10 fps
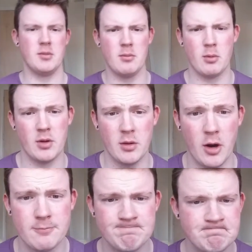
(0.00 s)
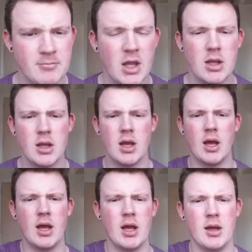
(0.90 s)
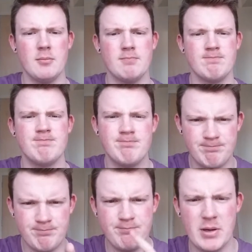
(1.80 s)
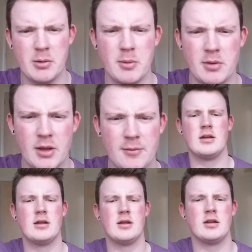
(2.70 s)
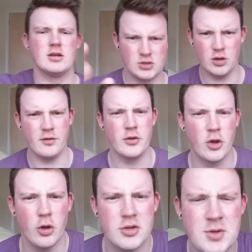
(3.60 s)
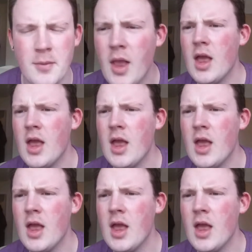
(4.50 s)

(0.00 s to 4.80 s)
remember where they are. Bear with me on that. So I'll find the coils.